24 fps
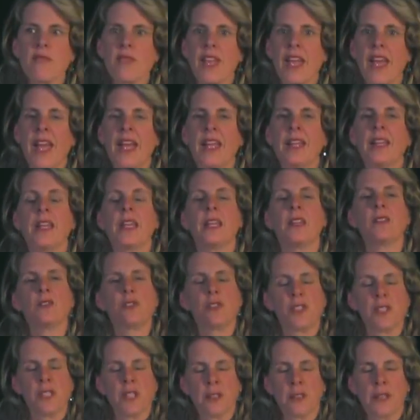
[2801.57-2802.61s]
And
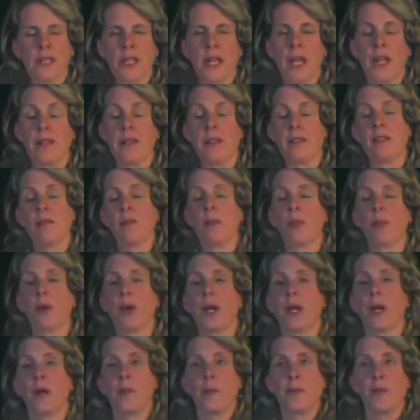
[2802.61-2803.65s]
interestingly, I didn't
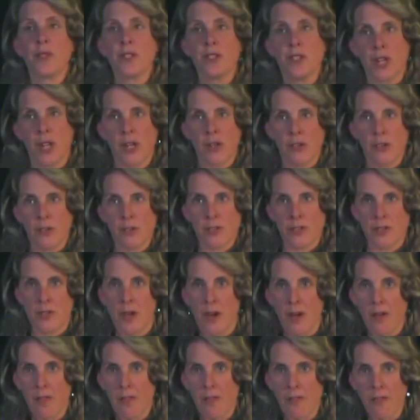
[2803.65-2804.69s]
bring up the gender
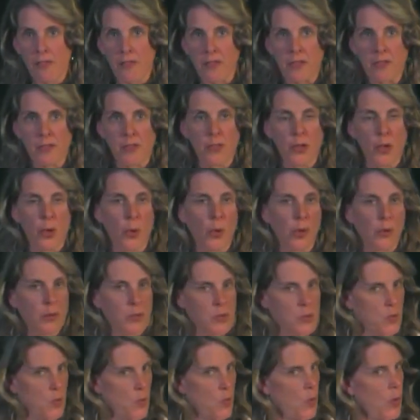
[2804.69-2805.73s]
stuff, even though it
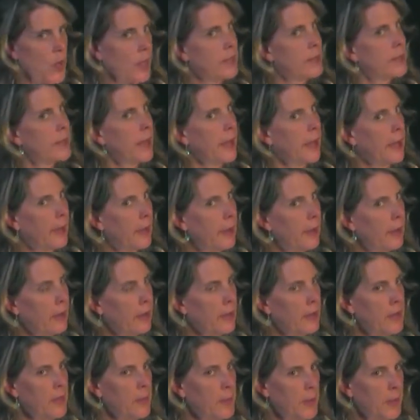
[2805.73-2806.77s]
was right there
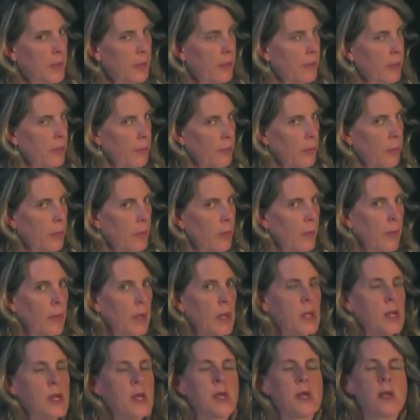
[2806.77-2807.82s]
in the middle of the room.
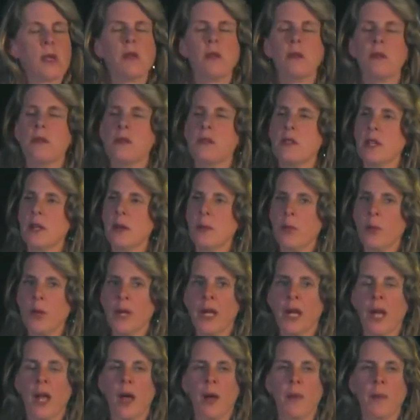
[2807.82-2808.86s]
Didn't bring
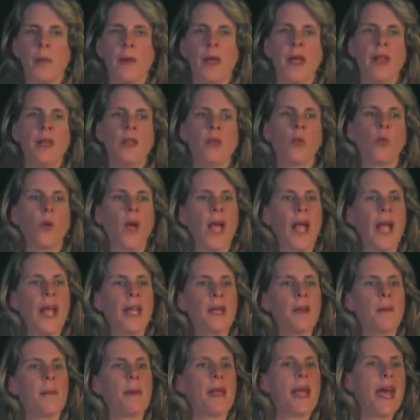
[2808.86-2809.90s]
it up. And the way
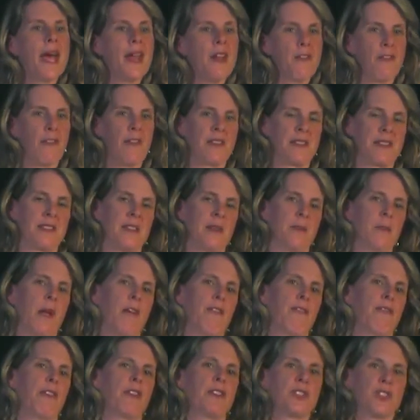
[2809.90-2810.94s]
it manifested, my
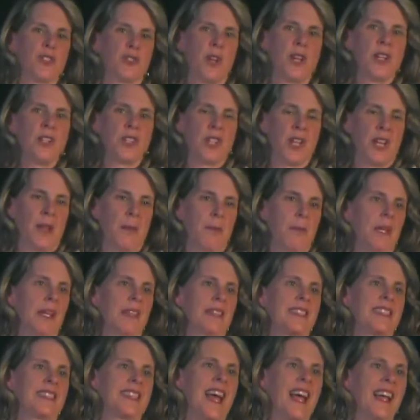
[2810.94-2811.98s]
frustration at being
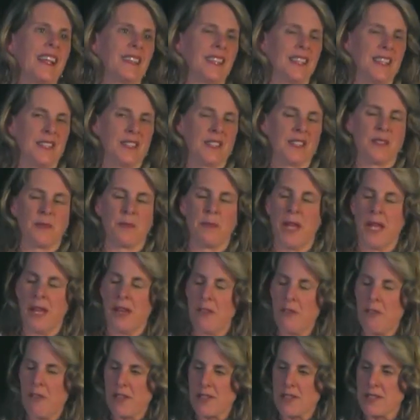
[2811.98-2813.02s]
silenced,
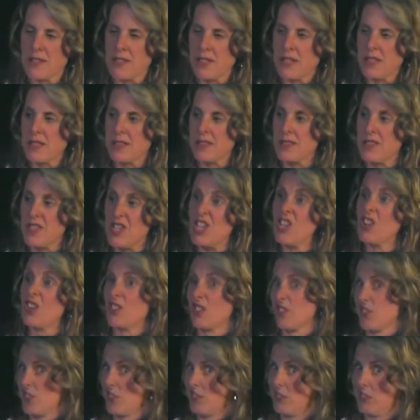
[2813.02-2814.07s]
manifested as
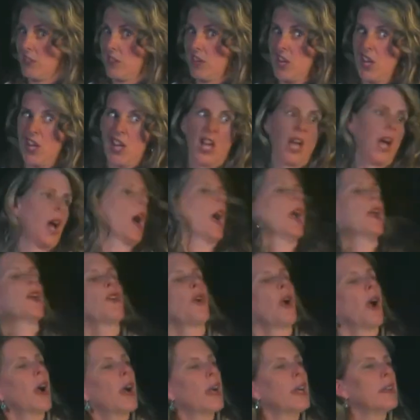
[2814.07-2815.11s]
tears. I
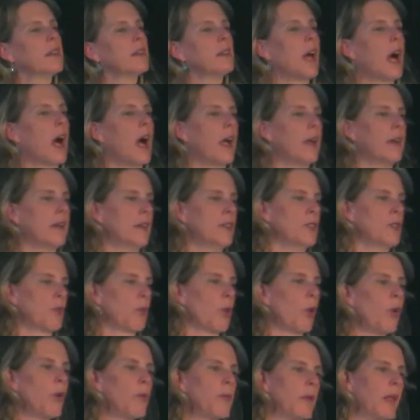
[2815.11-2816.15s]
cried a lot in the
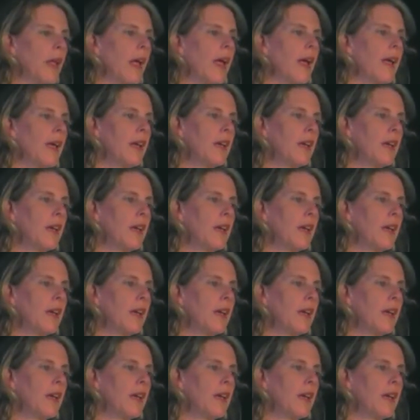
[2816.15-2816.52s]
role play.